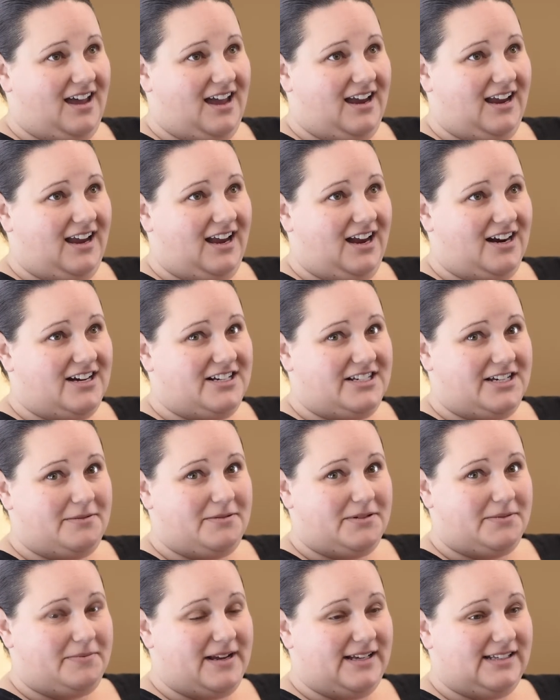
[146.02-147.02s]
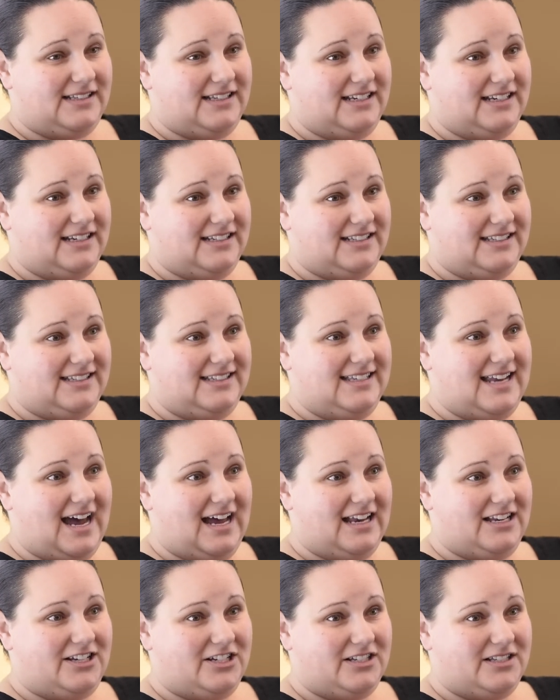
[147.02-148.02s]
Here at James Mason, it's
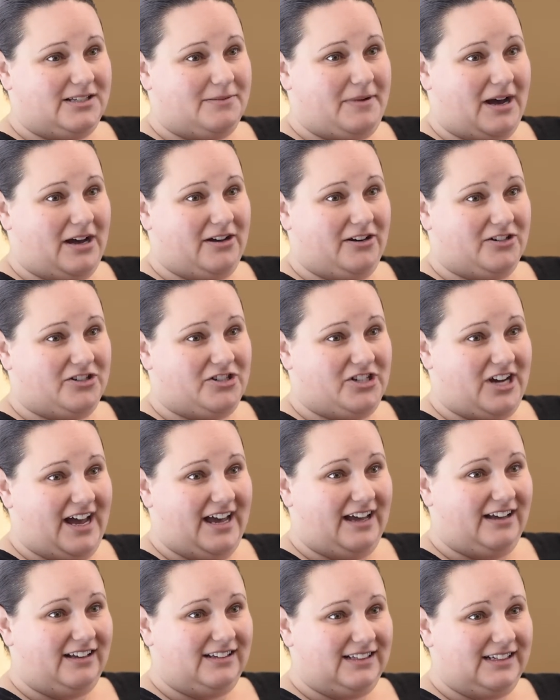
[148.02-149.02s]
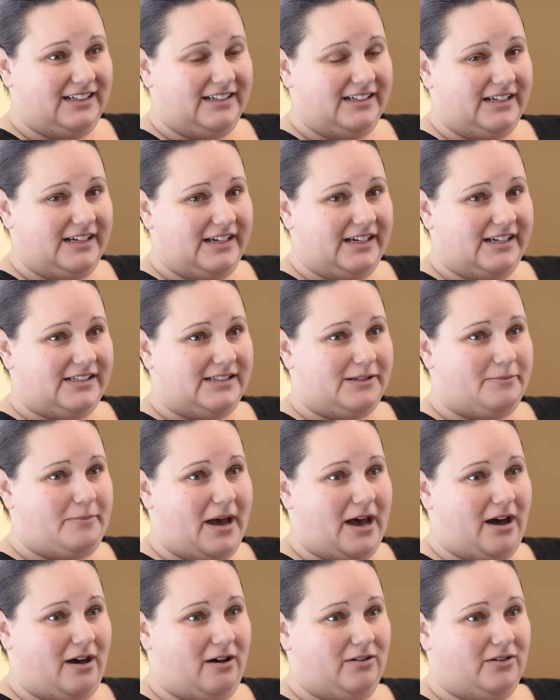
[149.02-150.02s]
not just about your child. It's
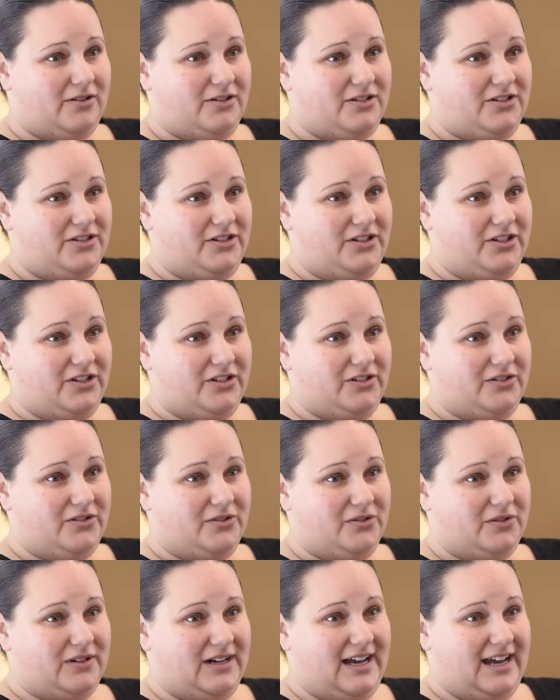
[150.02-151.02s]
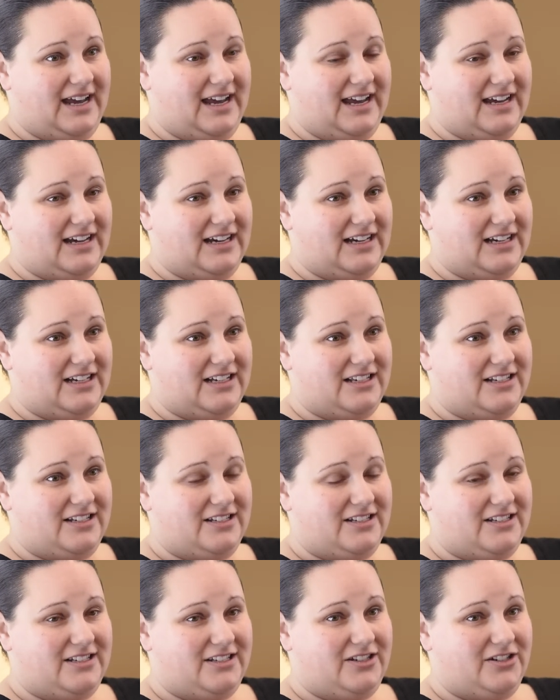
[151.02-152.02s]
about you
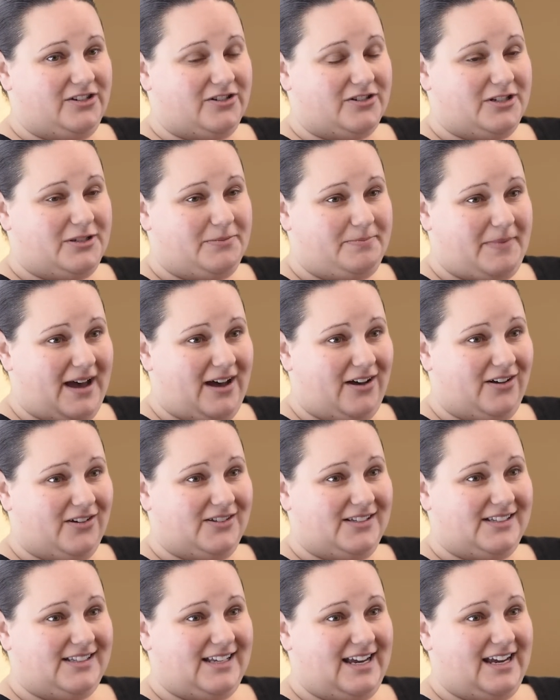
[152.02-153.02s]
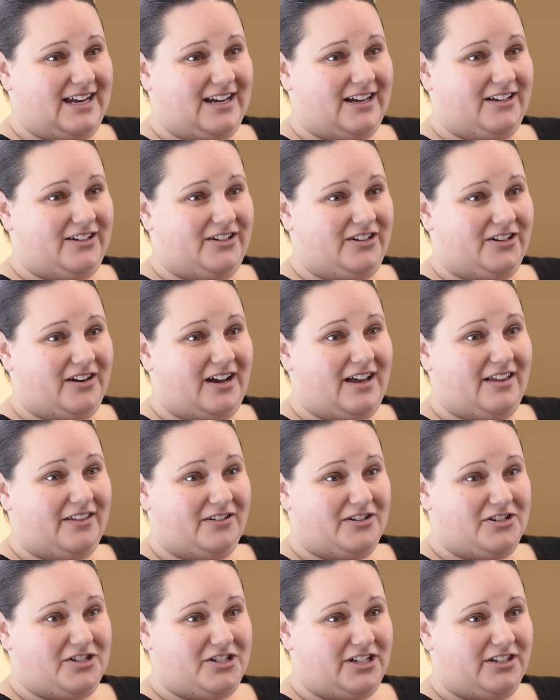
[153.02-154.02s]
and your spouse and your
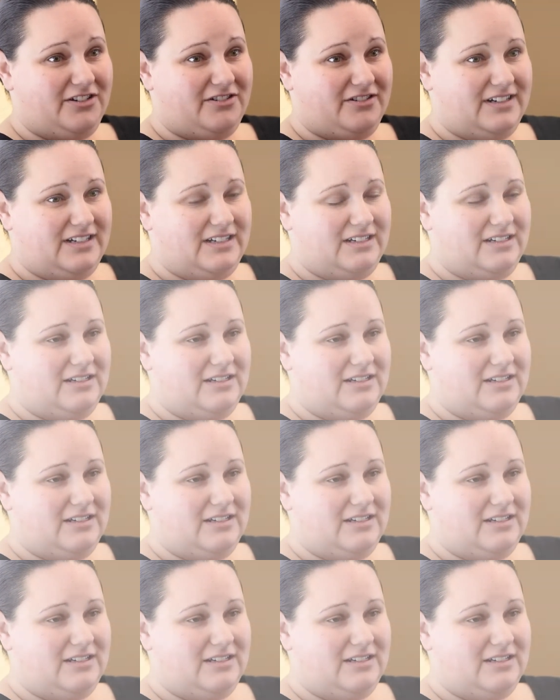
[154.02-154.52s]
other children.